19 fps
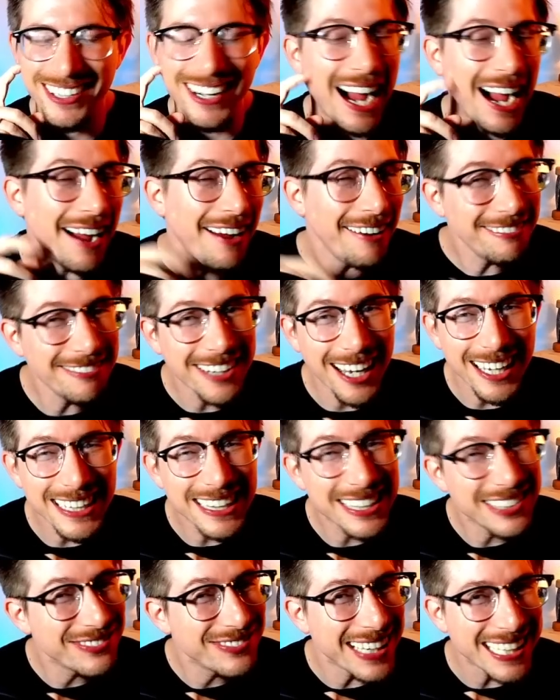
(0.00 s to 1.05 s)
I'm not the
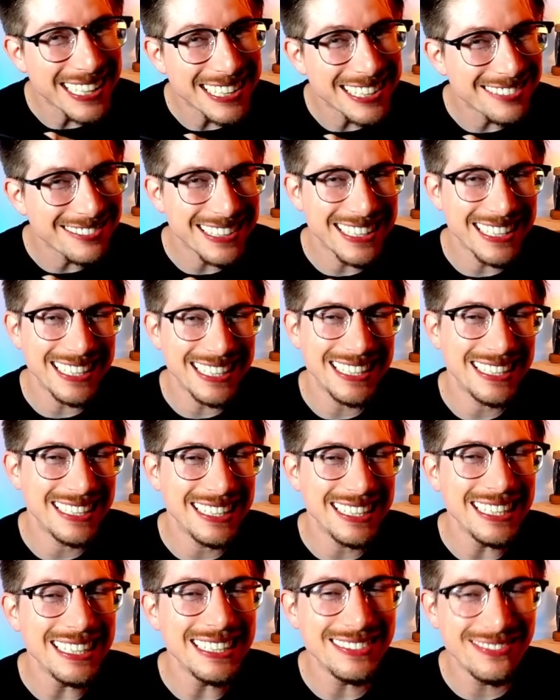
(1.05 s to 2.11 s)
best with it.
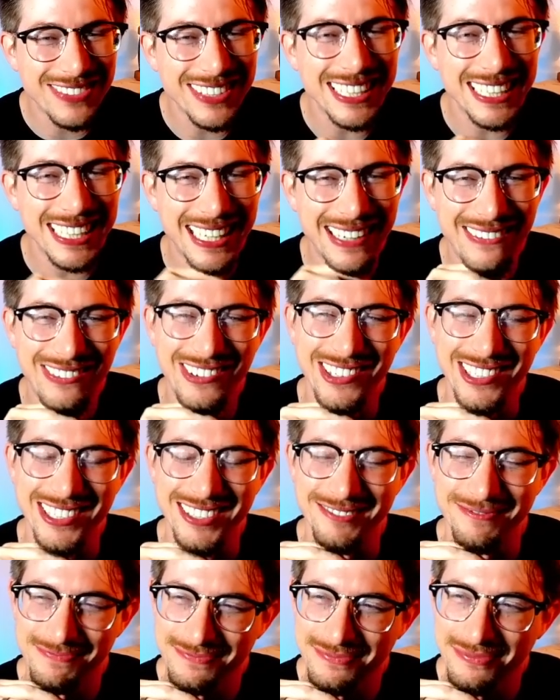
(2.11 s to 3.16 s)
It's pretty
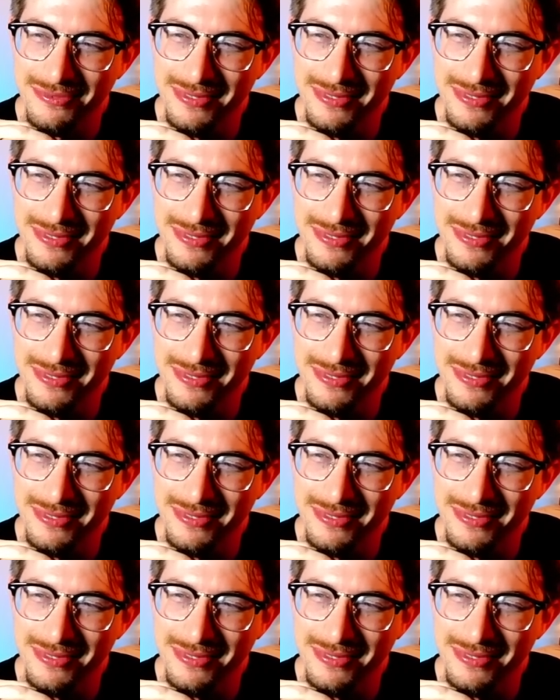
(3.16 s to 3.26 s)
important.